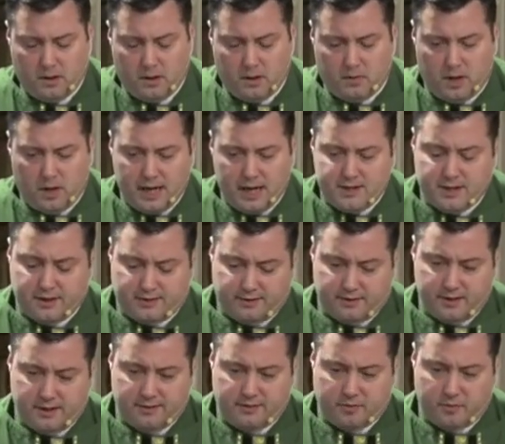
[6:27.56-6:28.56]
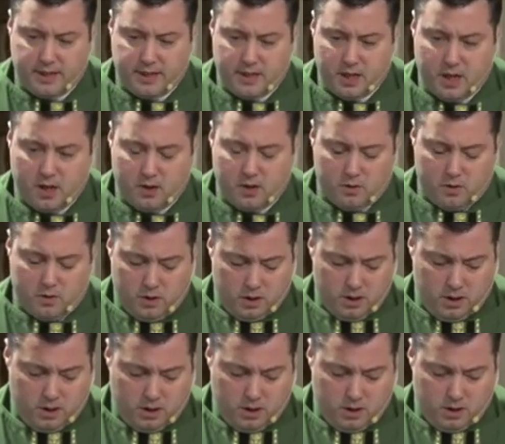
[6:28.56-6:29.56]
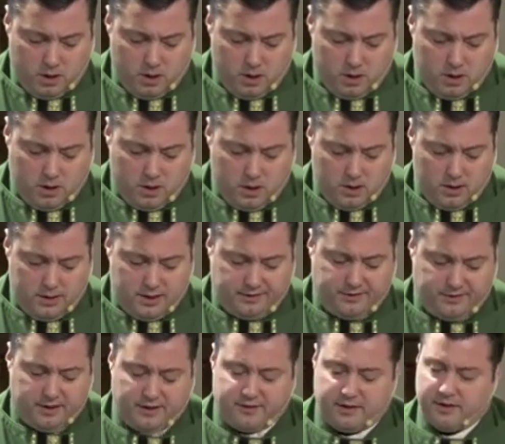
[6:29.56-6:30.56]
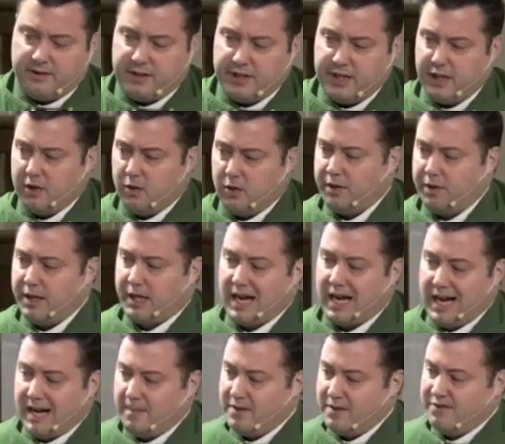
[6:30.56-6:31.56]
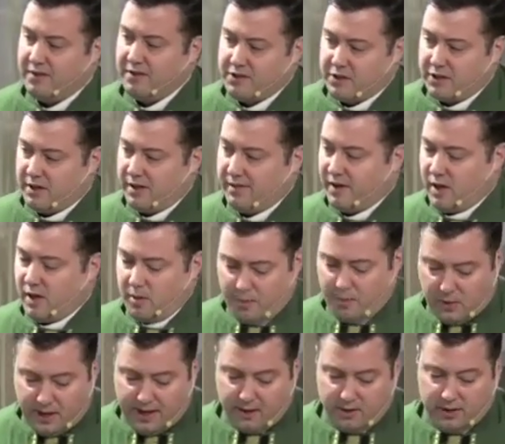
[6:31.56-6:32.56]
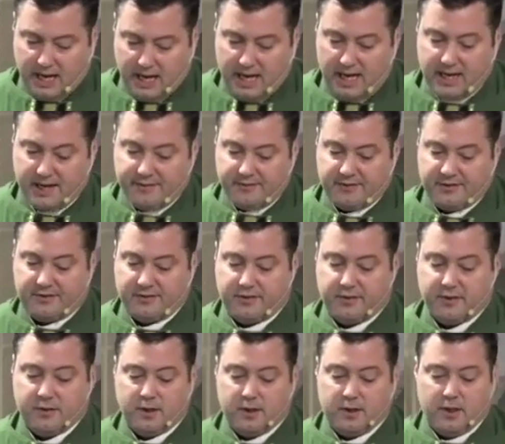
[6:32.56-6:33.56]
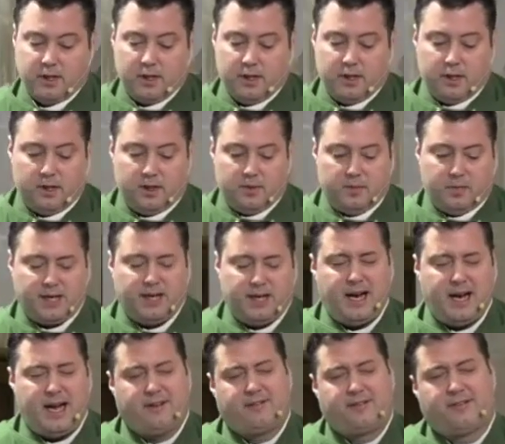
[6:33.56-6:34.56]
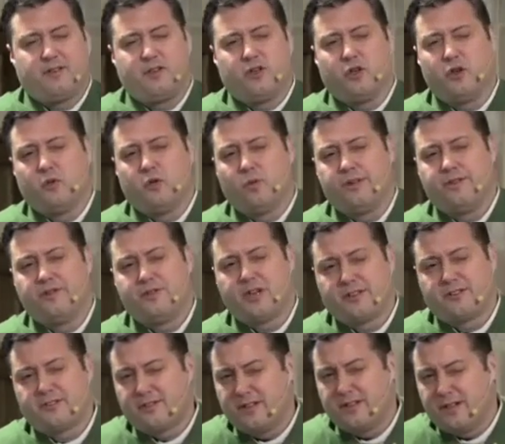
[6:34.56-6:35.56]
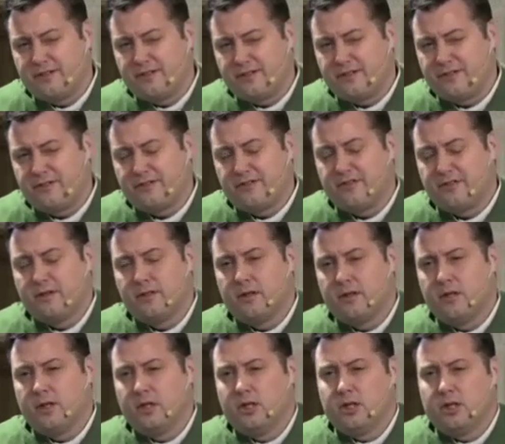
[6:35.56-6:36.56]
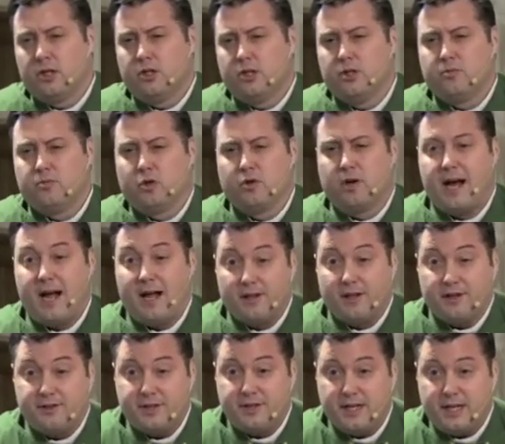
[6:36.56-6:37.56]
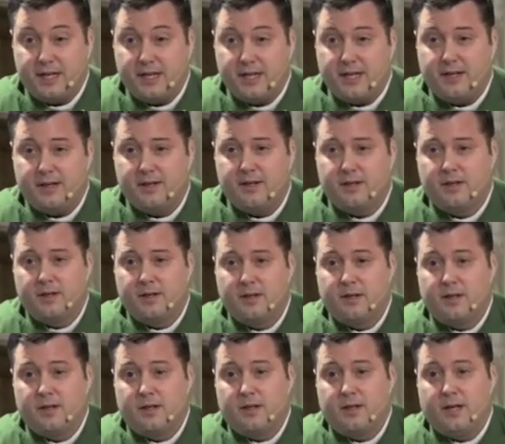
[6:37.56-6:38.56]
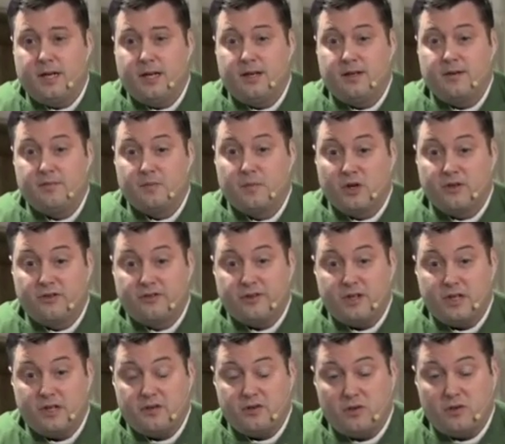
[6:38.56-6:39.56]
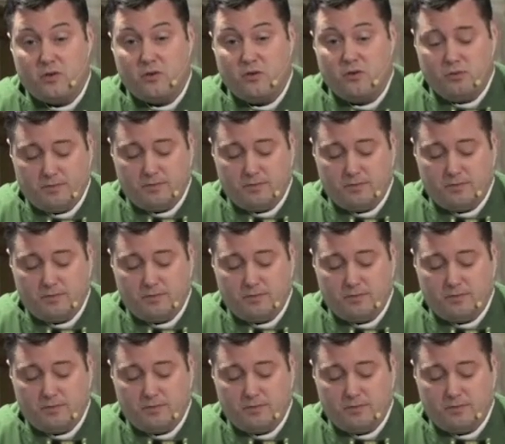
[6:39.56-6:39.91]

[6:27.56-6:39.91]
Righteousness, we know, just doesn't deal with the composition of our prayer lives, but it has to do with justice, morality, and mercy too.